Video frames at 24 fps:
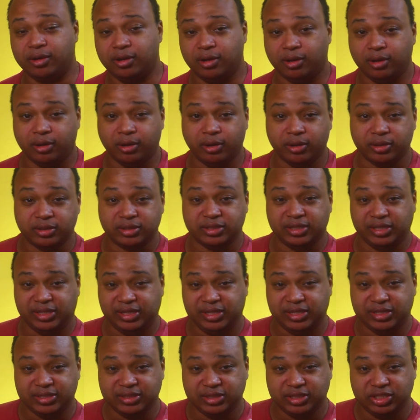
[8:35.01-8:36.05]
cards,
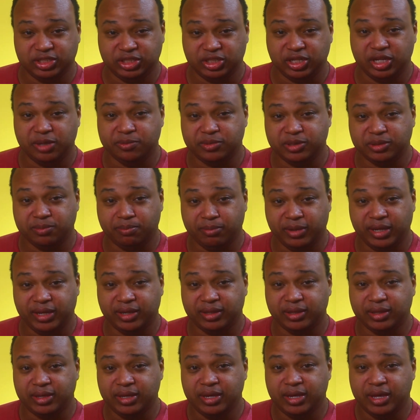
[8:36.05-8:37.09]
these chips
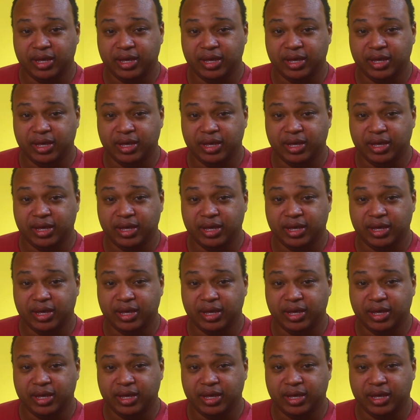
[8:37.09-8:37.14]
make